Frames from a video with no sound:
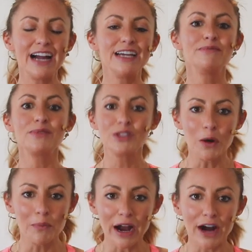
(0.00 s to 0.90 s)
I am so
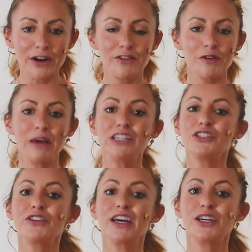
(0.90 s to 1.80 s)
proud of you. Make
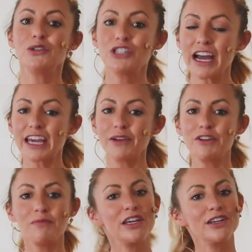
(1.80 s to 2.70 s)
sure that you check in
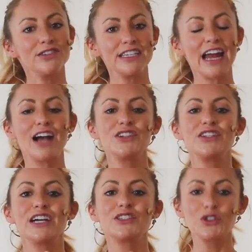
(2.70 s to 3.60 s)
with me using
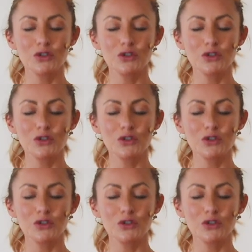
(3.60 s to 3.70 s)
hashtag